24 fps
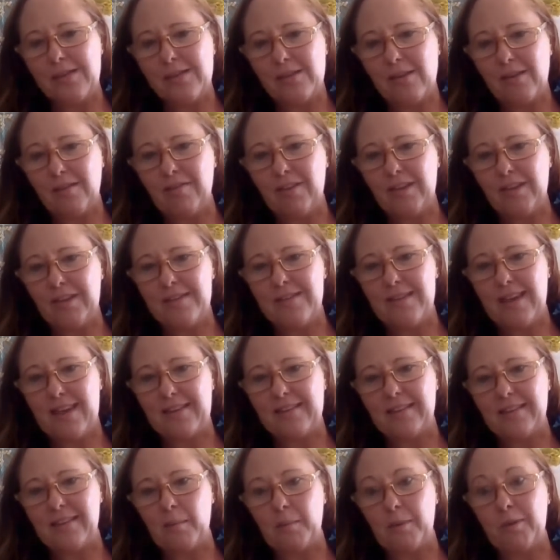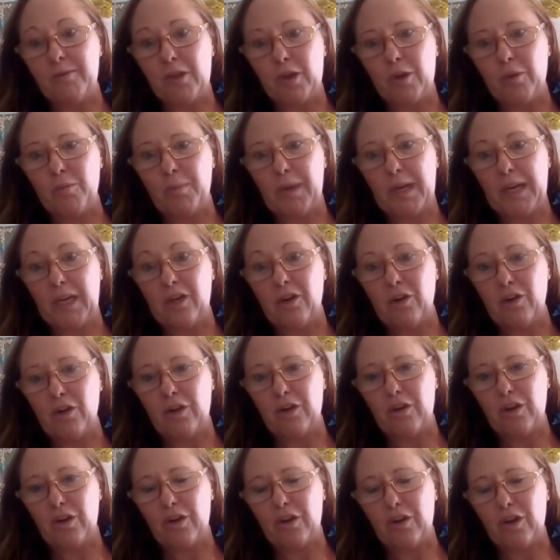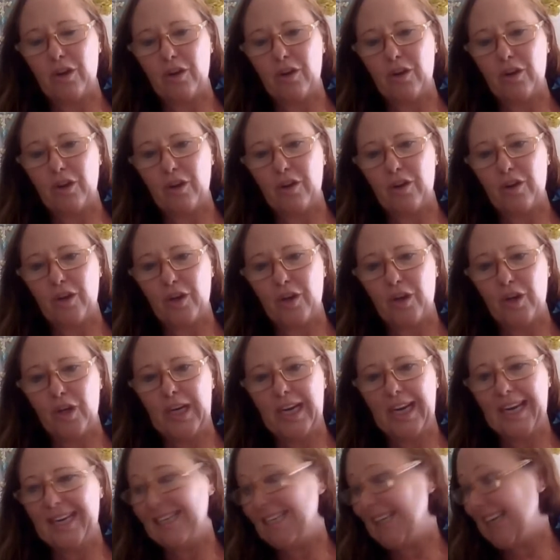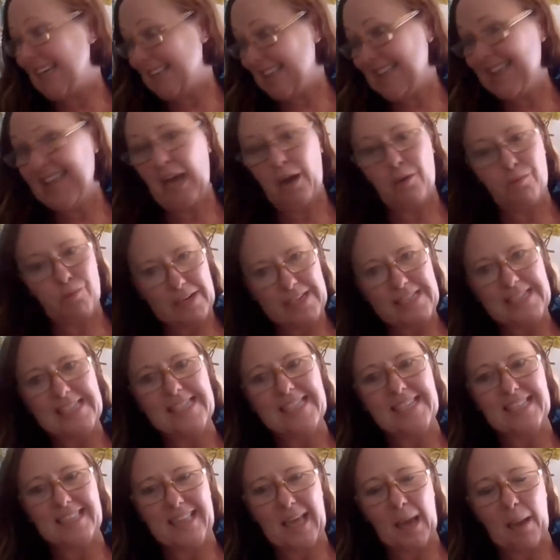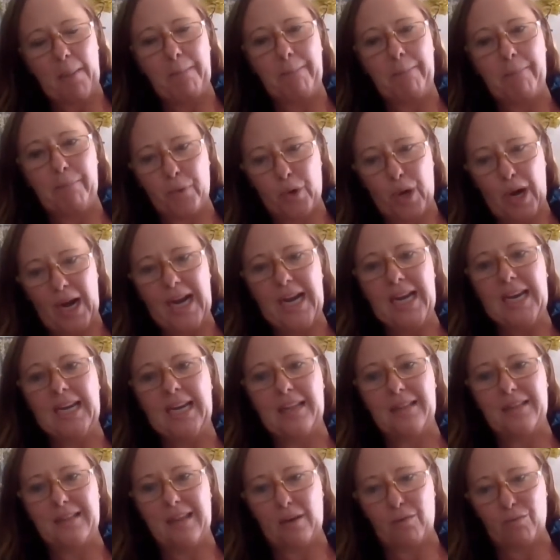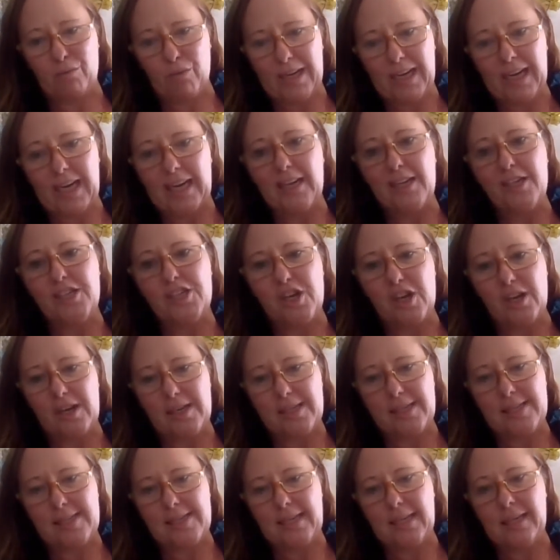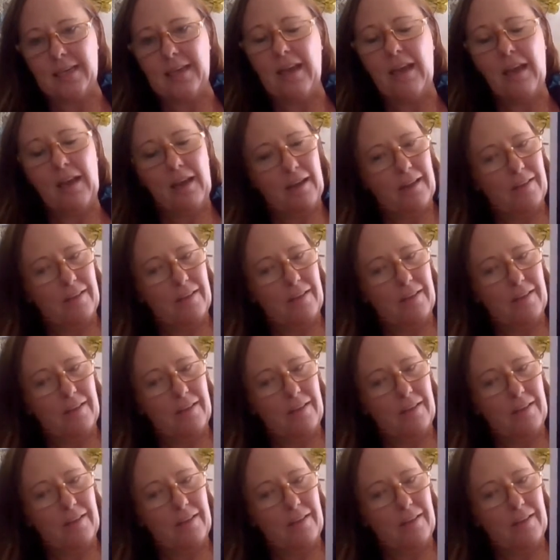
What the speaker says: So it feels like some of you have been go and need that rest and that break and that re-energizing.